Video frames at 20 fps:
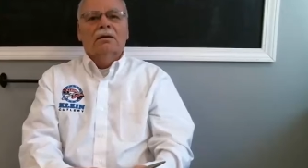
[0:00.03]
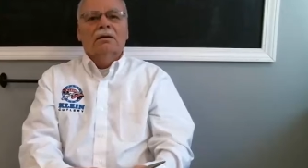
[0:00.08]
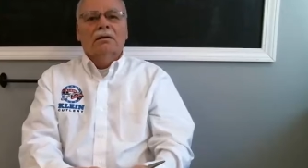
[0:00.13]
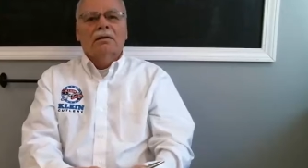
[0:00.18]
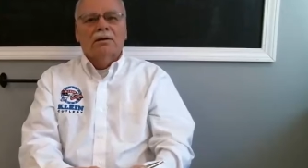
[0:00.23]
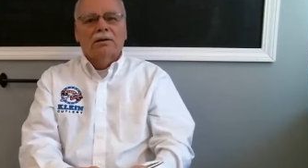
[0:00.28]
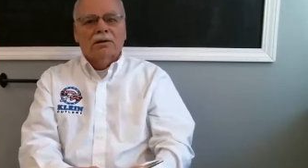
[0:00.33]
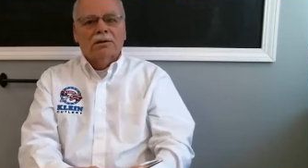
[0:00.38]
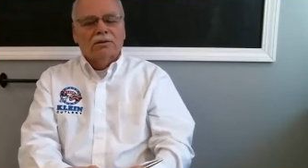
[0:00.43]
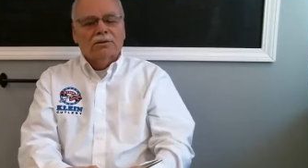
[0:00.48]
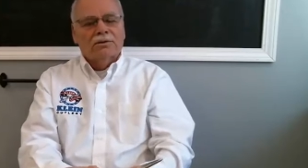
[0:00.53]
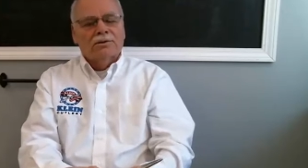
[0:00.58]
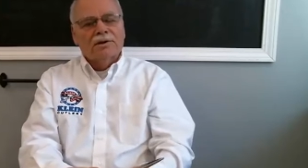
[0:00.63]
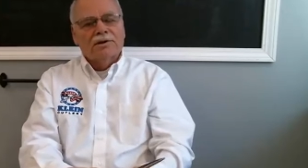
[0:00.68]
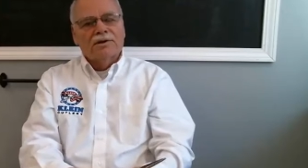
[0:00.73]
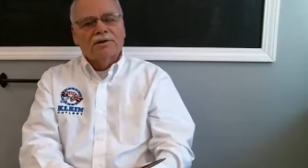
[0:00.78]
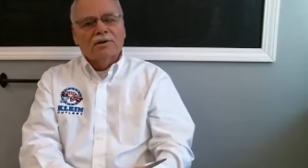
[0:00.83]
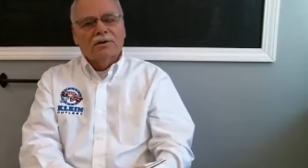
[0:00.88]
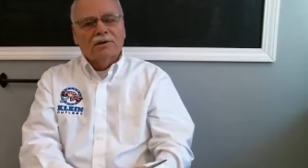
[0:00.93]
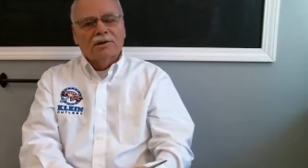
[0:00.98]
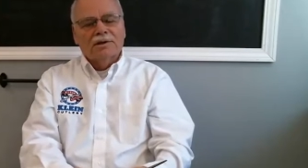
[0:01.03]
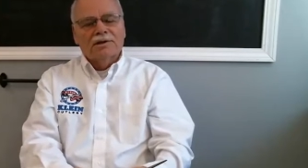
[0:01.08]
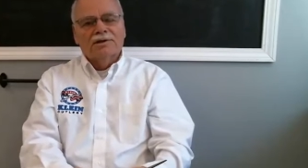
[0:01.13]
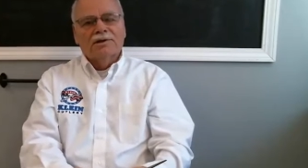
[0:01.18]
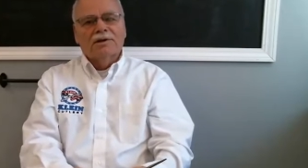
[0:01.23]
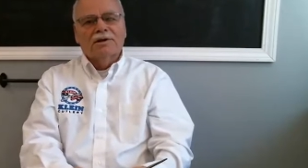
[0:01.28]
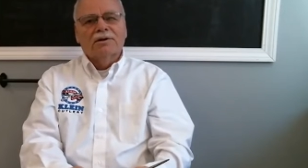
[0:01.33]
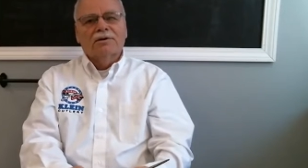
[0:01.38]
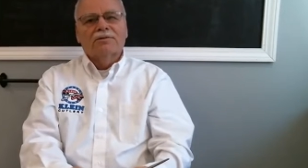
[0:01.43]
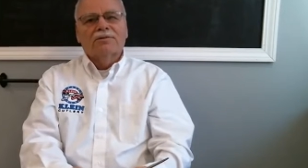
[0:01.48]
Hello, Chris Olex
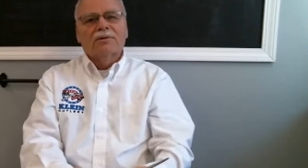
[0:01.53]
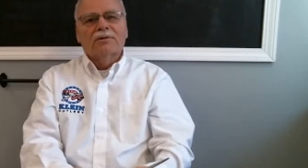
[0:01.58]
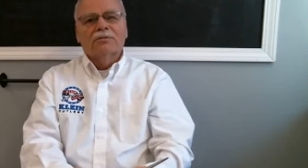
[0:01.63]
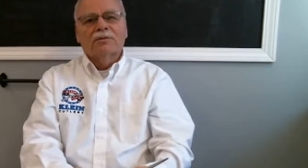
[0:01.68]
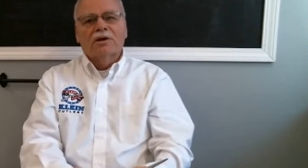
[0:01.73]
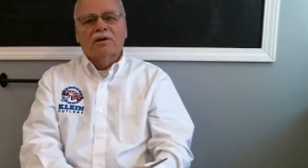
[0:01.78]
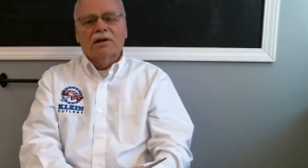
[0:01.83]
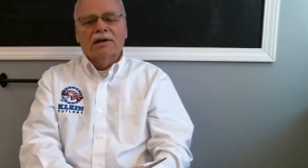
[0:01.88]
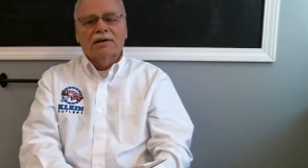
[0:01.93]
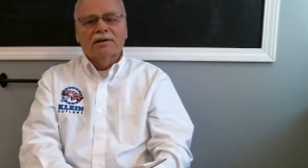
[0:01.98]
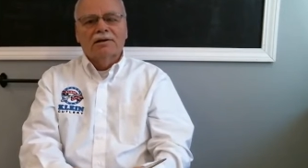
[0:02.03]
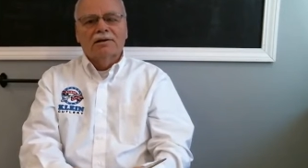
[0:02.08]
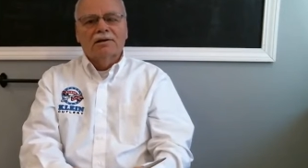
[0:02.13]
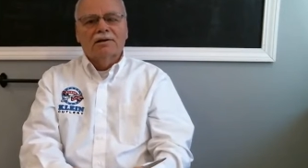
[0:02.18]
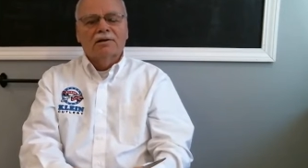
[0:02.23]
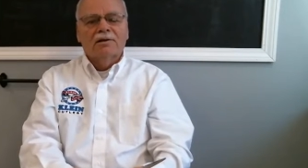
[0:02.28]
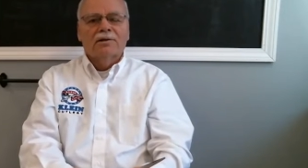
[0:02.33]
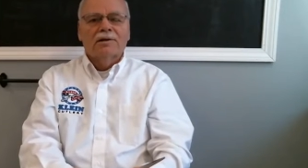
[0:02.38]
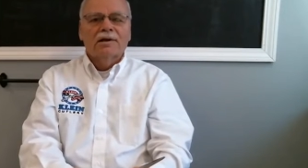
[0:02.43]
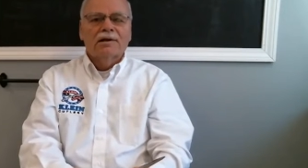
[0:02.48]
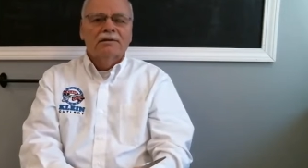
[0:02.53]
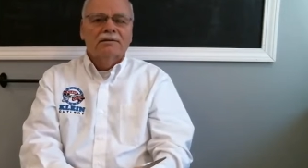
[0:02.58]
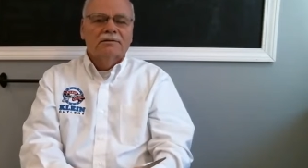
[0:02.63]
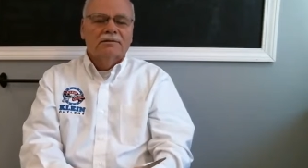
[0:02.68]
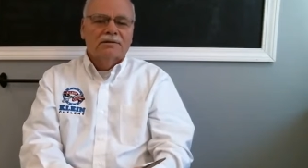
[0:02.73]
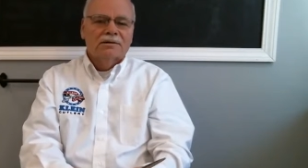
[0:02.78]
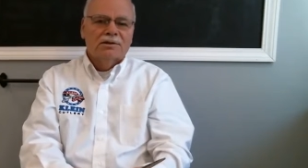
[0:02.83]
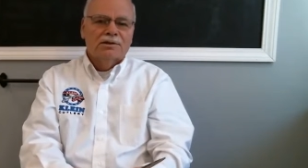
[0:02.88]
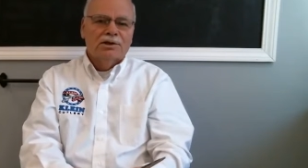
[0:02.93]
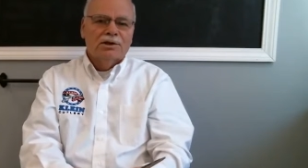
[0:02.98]
here from Klein Cutlery,
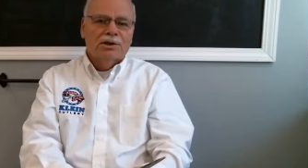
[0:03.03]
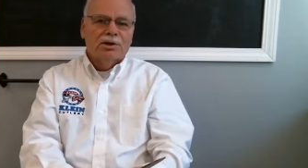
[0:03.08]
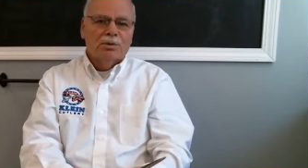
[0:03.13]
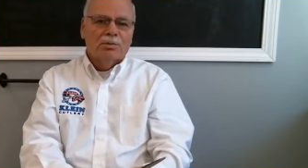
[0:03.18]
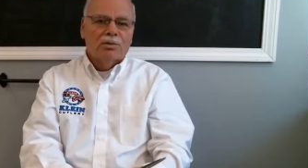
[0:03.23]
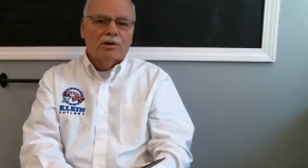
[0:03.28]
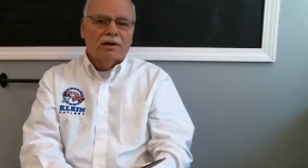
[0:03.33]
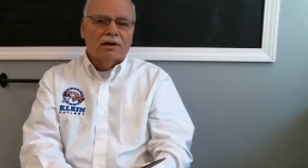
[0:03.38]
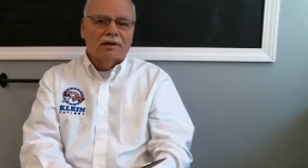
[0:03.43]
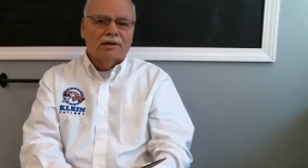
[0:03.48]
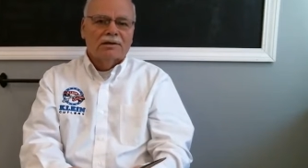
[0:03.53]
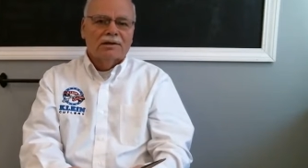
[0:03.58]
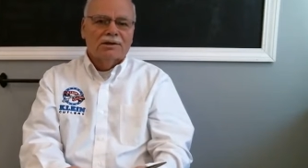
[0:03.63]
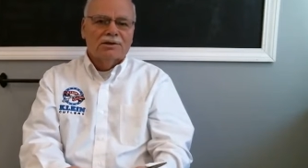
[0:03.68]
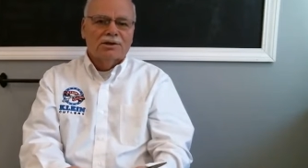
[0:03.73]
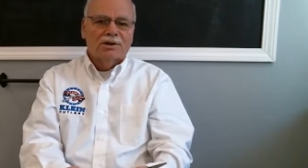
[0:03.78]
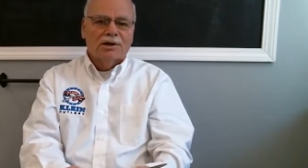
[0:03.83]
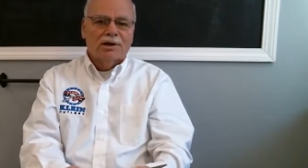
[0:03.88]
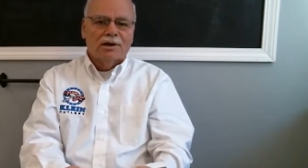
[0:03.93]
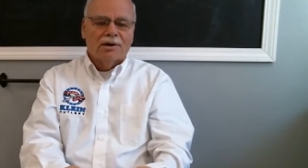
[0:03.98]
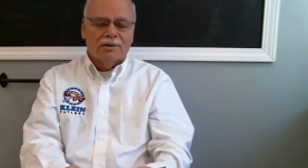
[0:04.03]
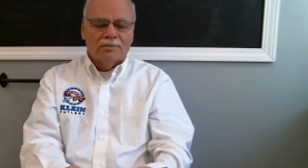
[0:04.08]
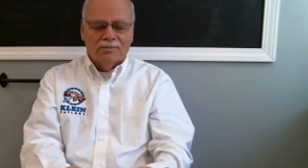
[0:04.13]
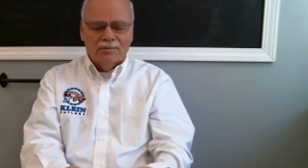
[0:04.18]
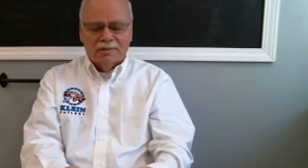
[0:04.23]
Senior Product Engineer.